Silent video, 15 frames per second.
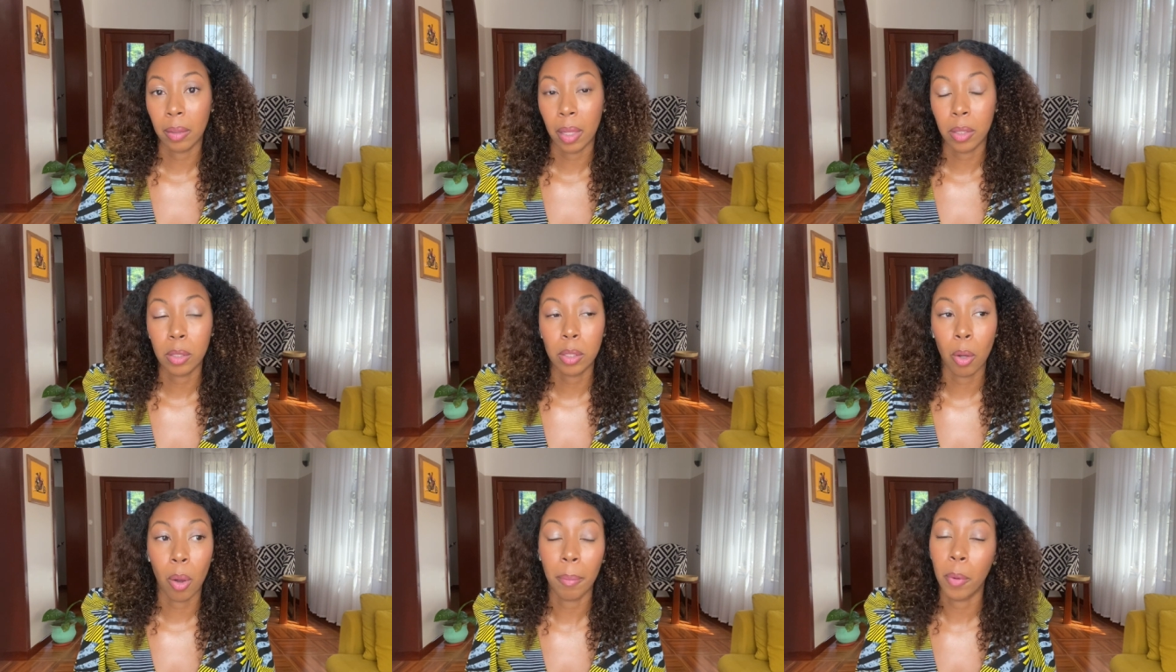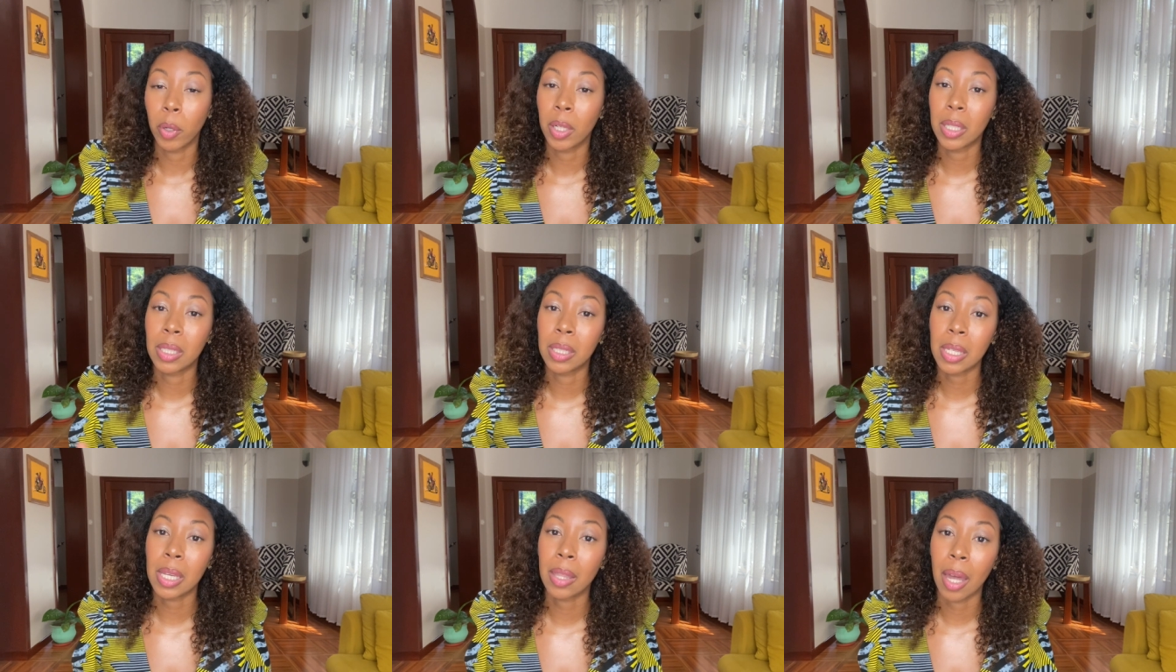And so I'm going to
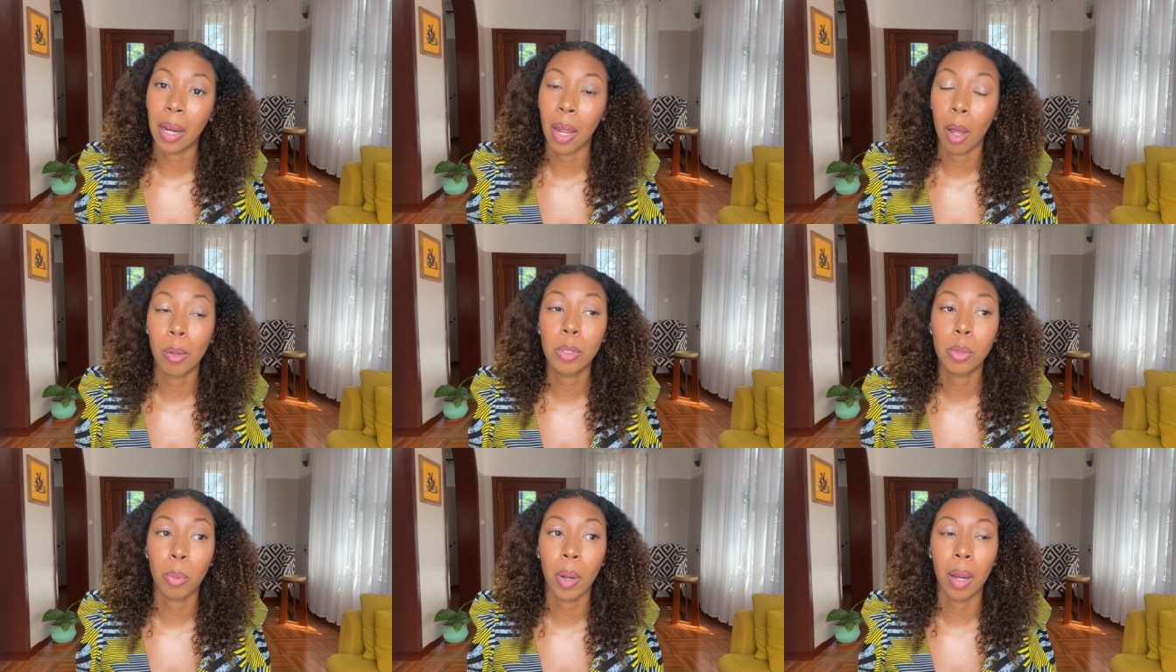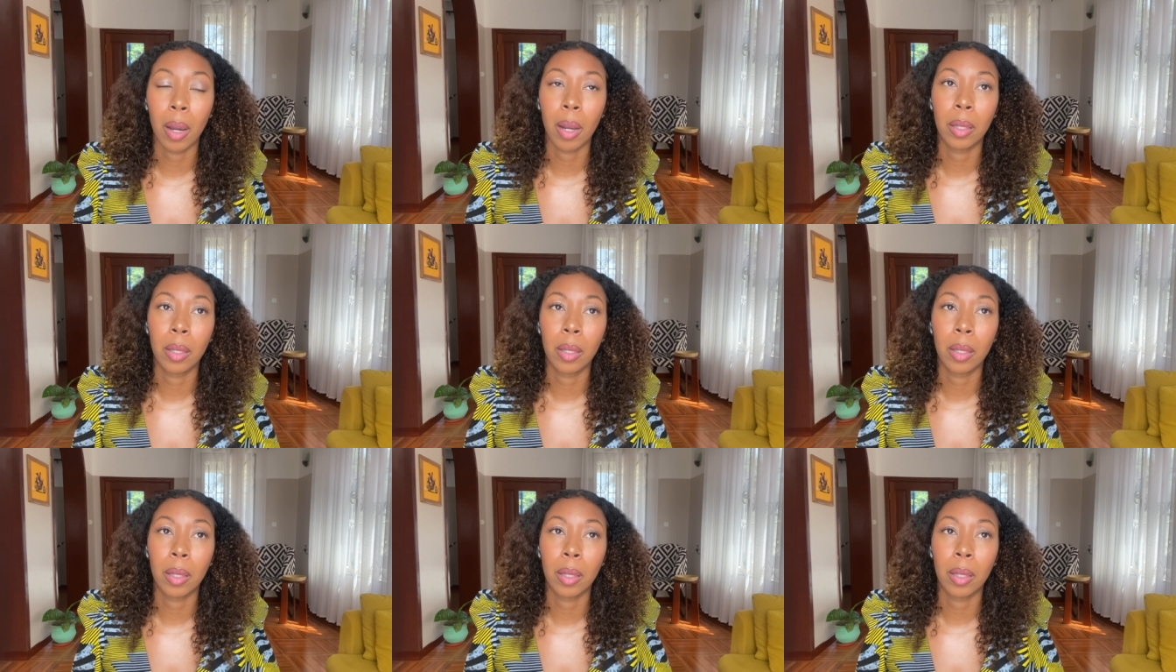seek that elsewhere.